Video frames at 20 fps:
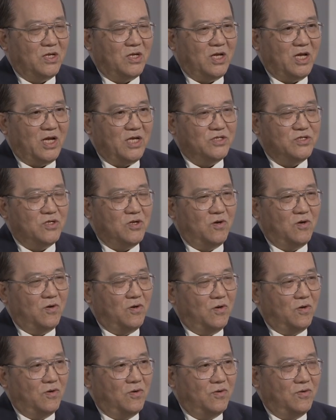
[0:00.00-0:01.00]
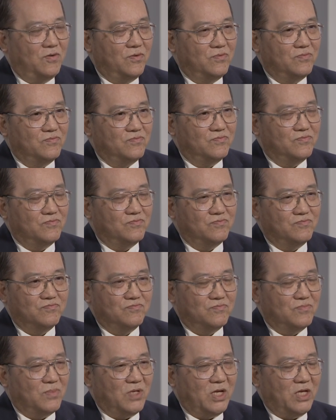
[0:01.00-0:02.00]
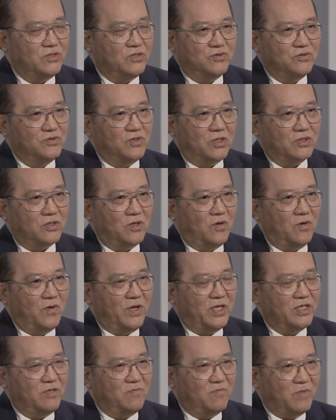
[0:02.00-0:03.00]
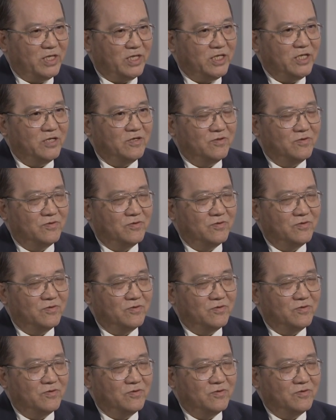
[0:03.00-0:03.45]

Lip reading: I do not owe any money.